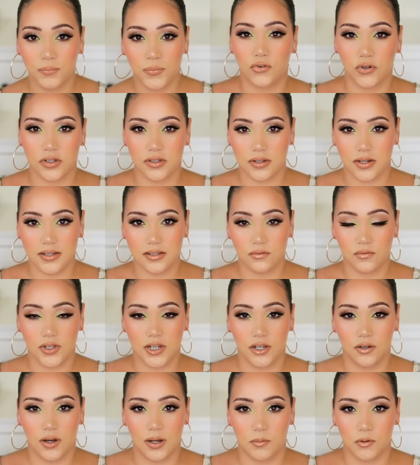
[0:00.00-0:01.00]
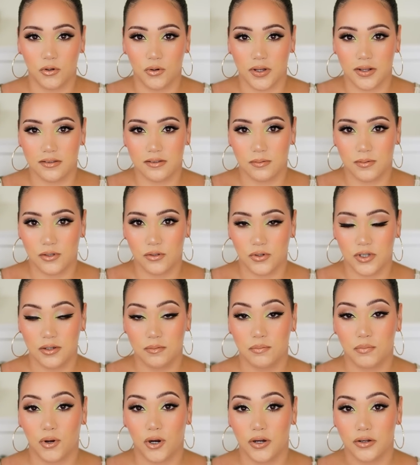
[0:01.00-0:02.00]
For today's video, I'm going to be
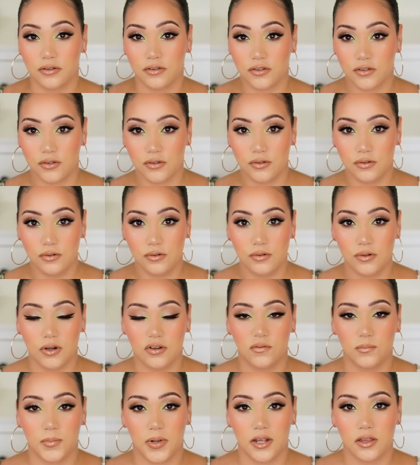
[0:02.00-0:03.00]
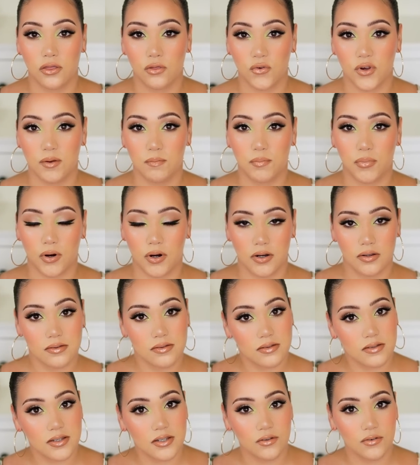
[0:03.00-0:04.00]
doing part two of my three-part
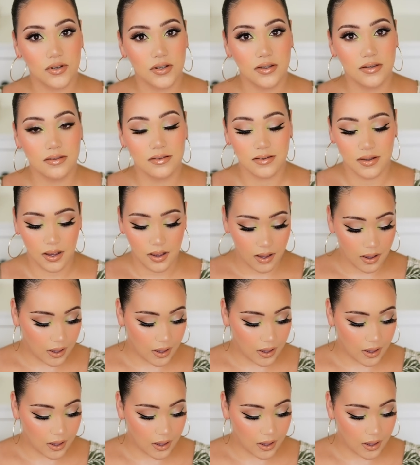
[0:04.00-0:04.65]
series